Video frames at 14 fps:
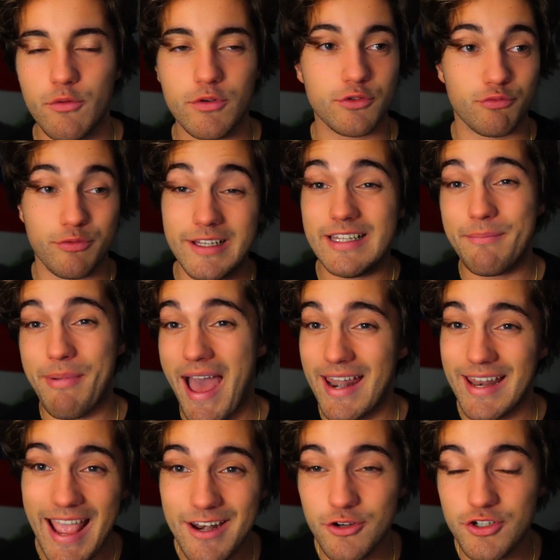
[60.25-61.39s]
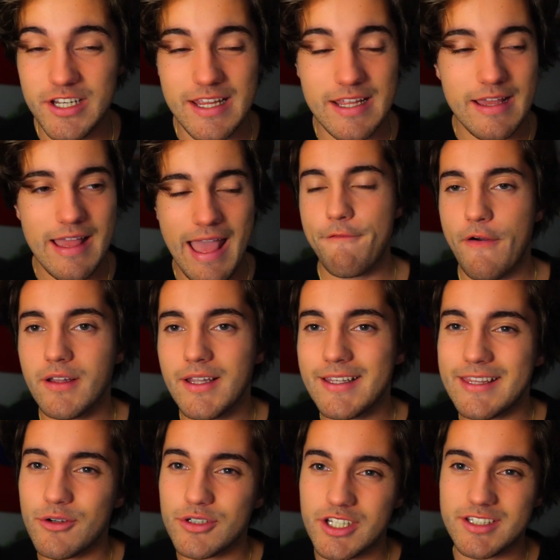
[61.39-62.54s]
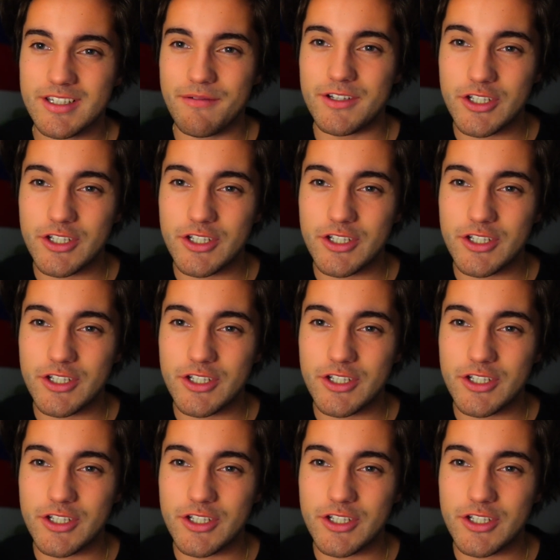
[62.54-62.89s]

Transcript: It was really bad energy. It felt like there was just a